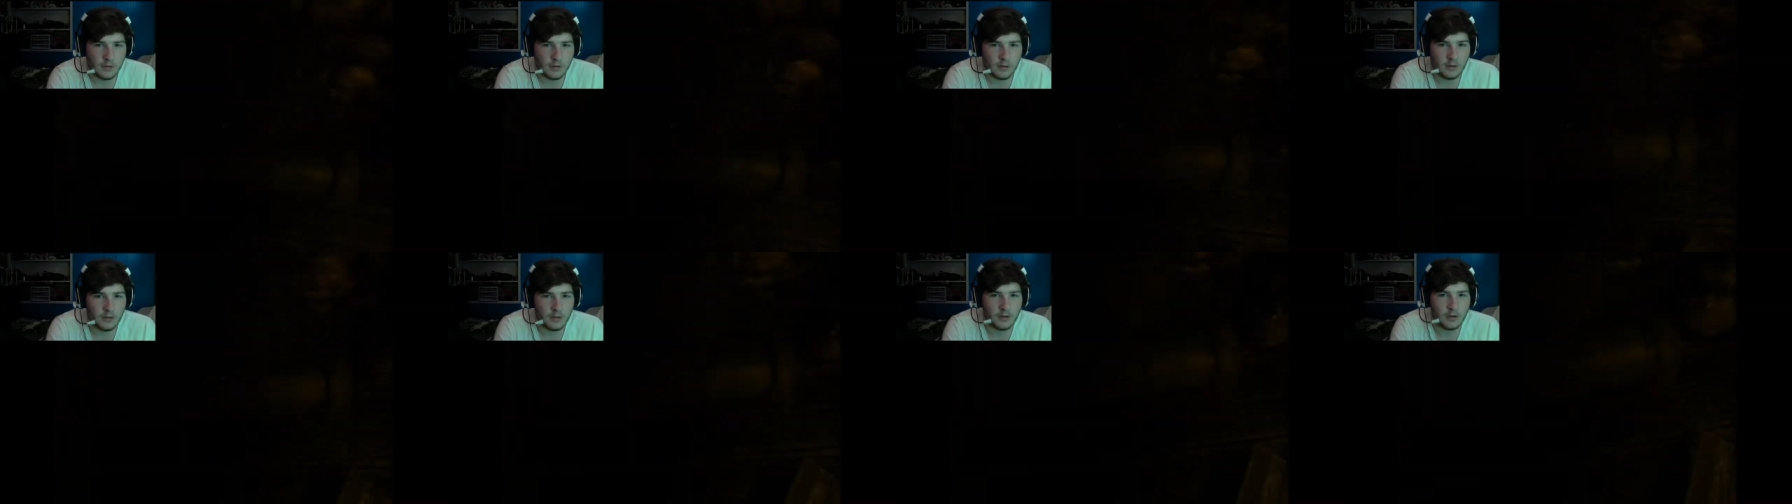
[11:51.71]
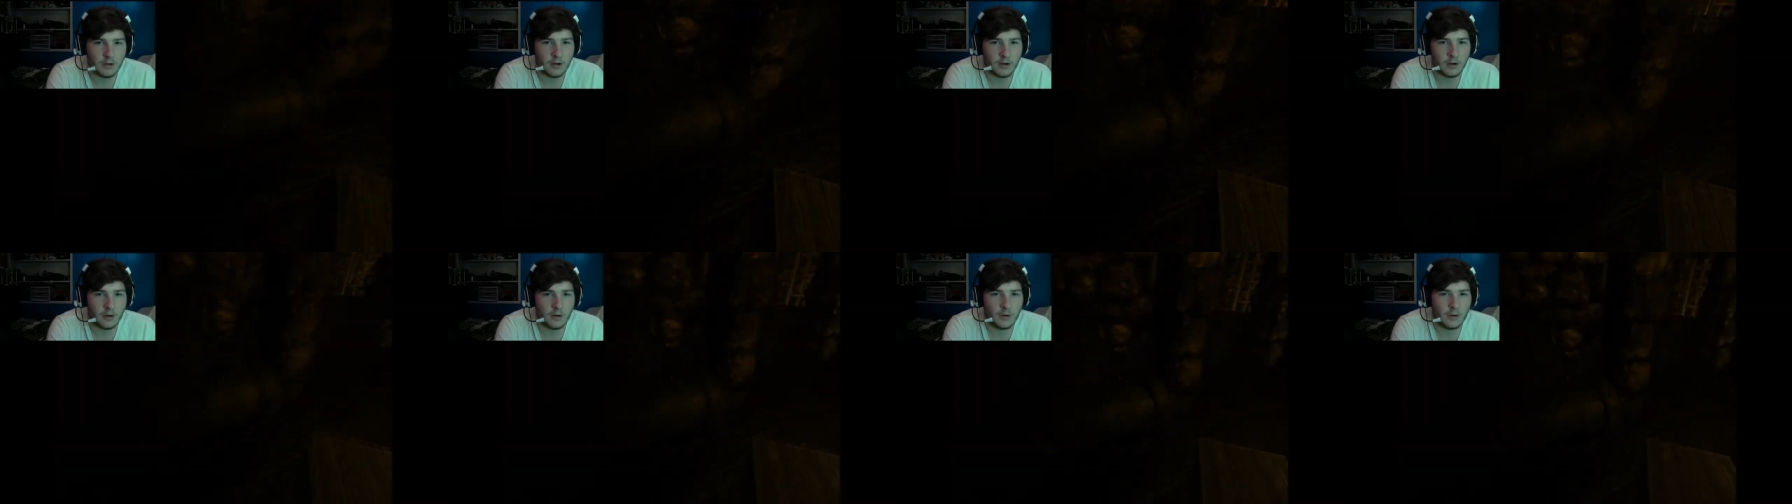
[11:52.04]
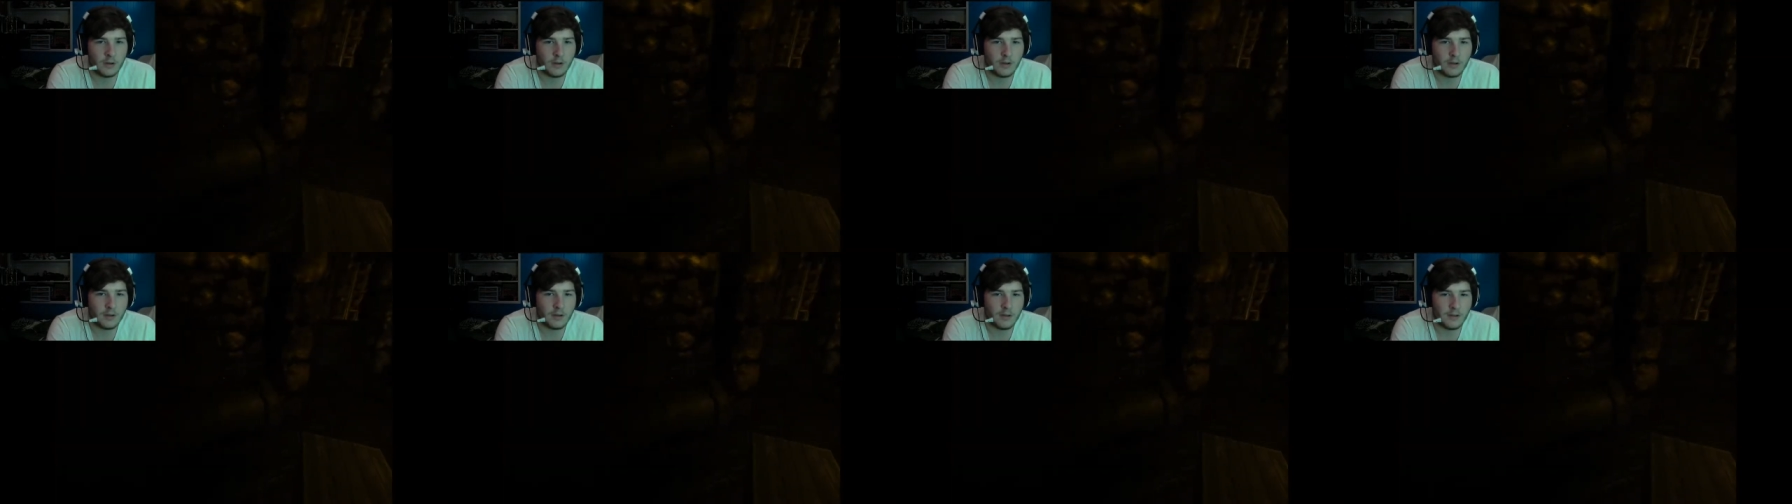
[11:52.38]
No,
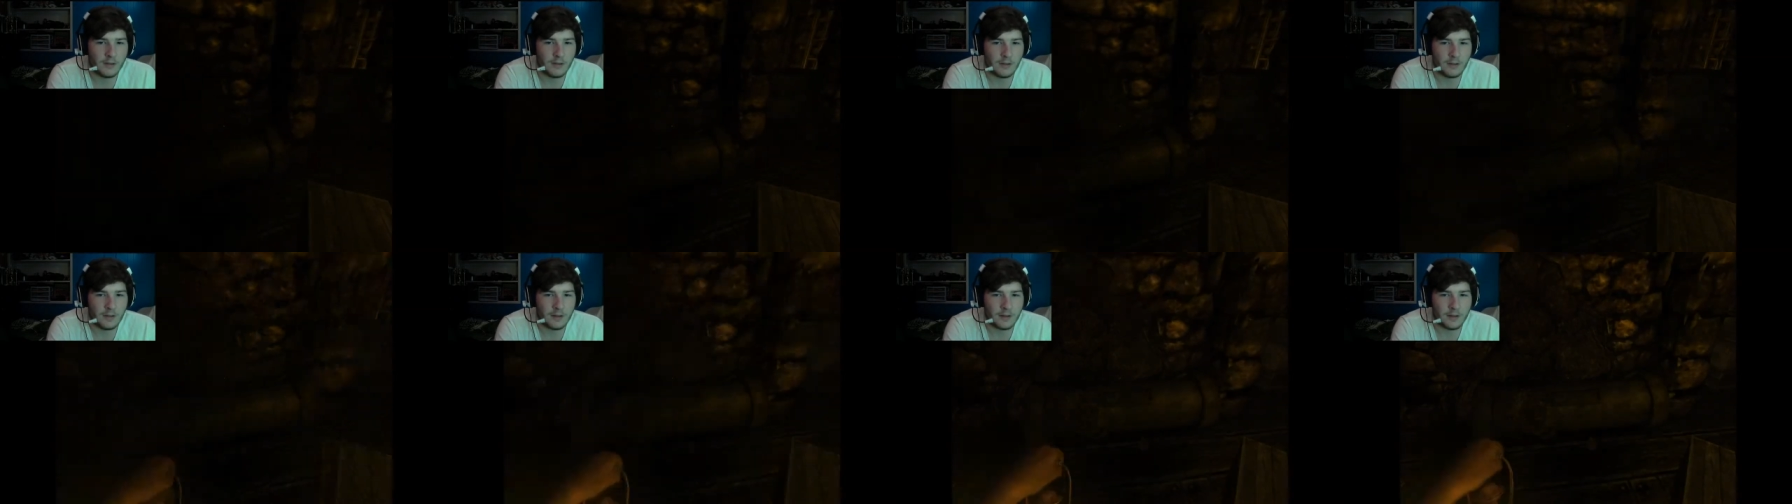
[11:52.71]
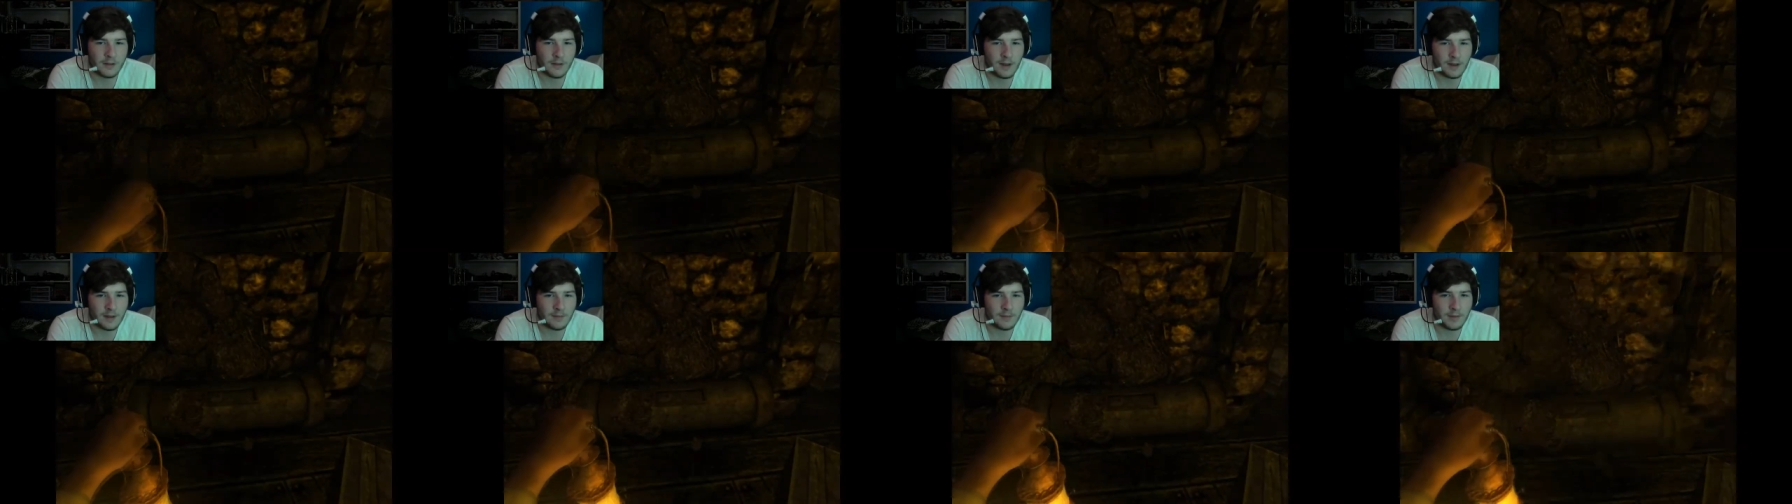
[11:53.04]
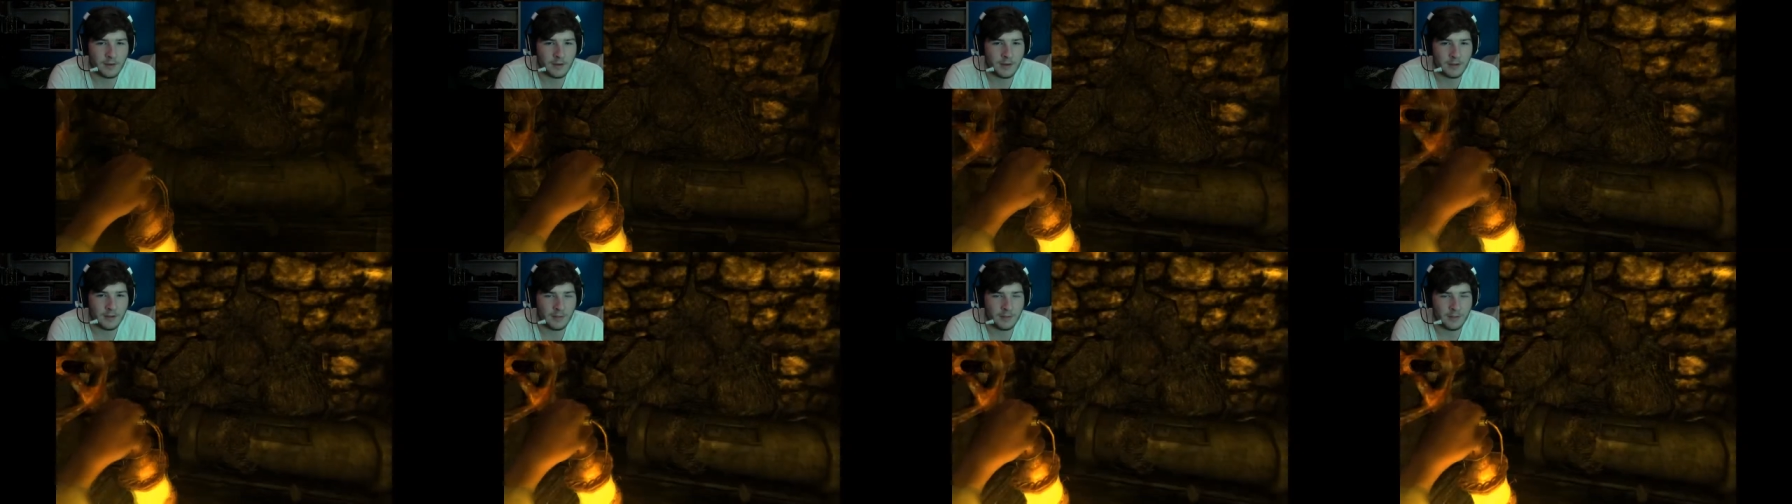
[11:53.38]
like not even
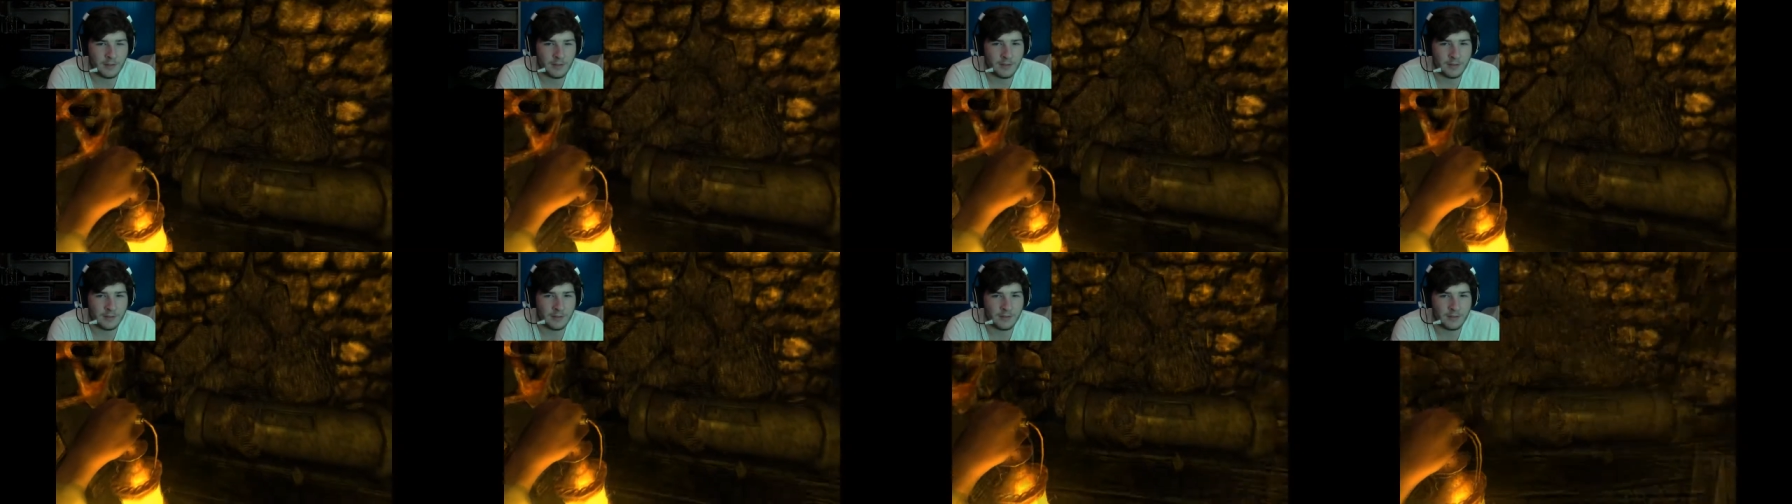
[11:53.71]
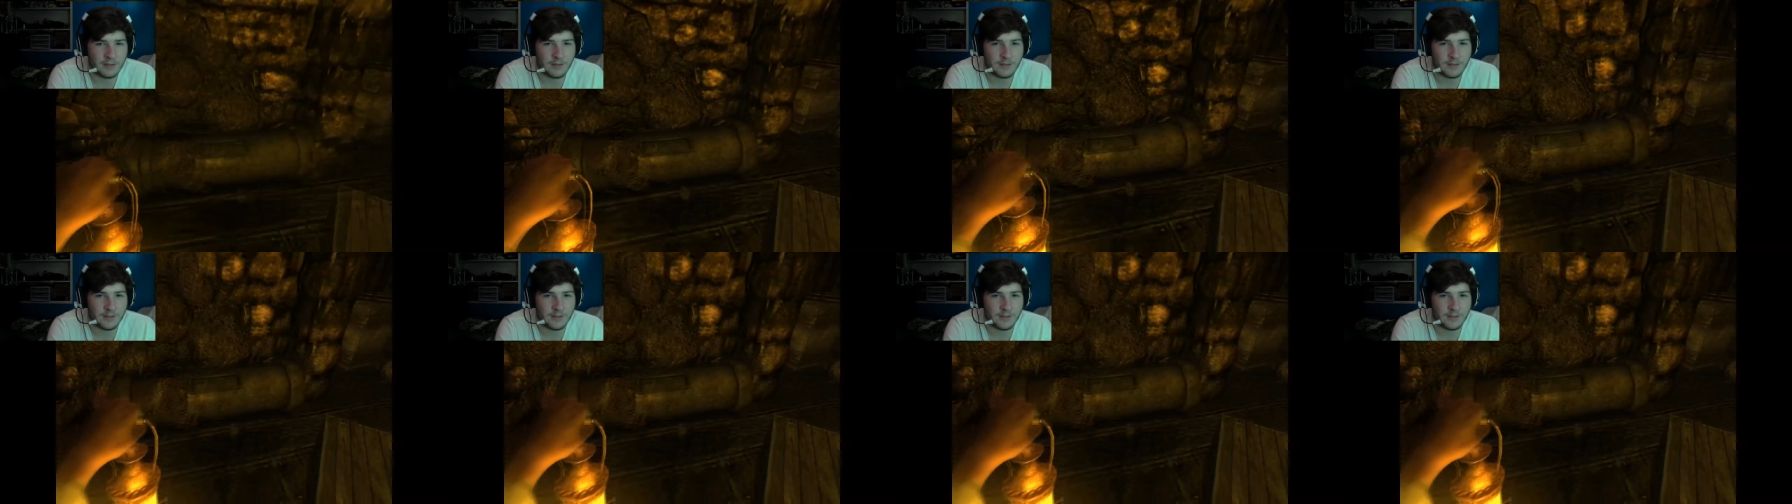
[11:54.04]
in the least.